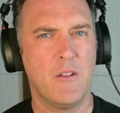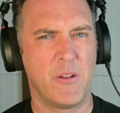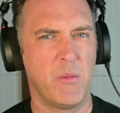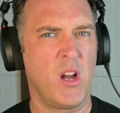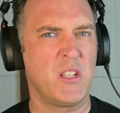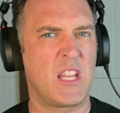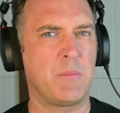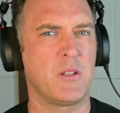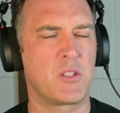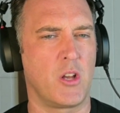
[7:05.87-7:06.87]
For mine,
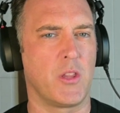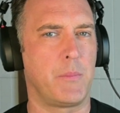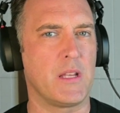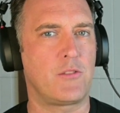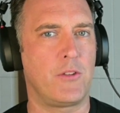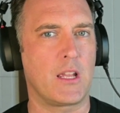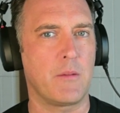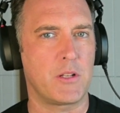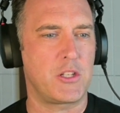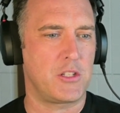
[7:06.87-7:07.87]
Tempted's got the best figure,
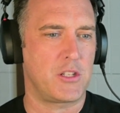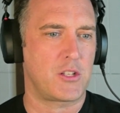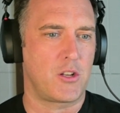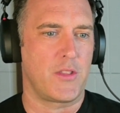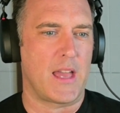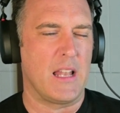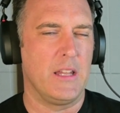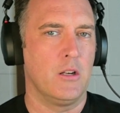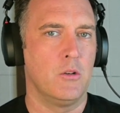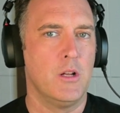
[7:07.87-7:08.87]
but she's just got that
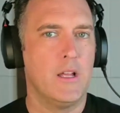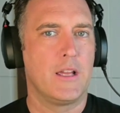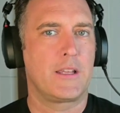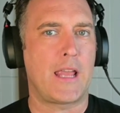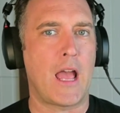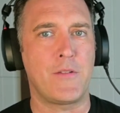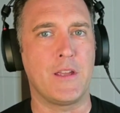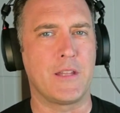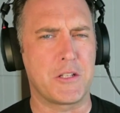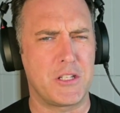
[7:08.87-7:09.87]
little
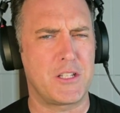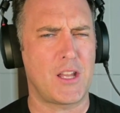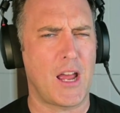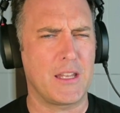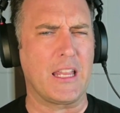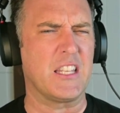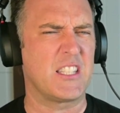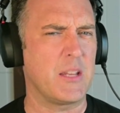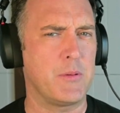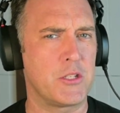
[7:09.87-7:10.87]
caveat that she's starting to get
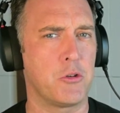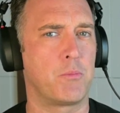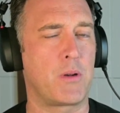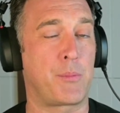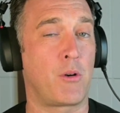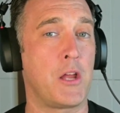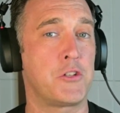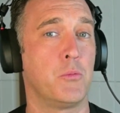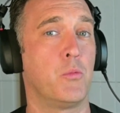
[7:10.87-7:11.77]
deep into her preparation.